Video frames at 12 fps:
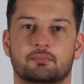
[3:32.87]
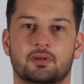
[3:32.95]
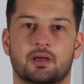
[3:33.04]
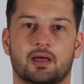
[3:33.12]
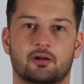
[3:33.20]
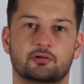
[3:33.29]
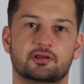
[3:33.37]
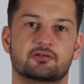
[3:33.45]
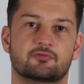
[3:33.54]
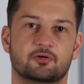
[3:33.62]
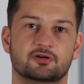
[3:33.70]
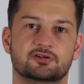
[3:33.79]
and all these
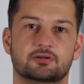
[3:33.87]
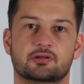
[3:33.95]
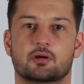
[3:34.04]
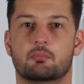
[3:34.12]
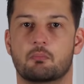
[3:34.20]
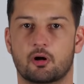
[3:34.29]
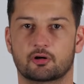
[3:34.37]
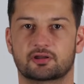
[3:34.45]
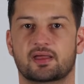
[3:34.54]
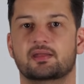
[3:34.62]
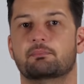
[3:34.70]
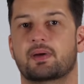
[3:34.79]
versions are marked in
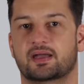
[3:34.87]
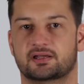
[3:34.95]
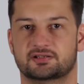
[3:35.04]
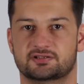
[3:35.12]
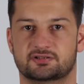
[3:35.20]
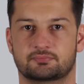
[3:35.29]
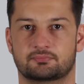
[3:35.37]
the package.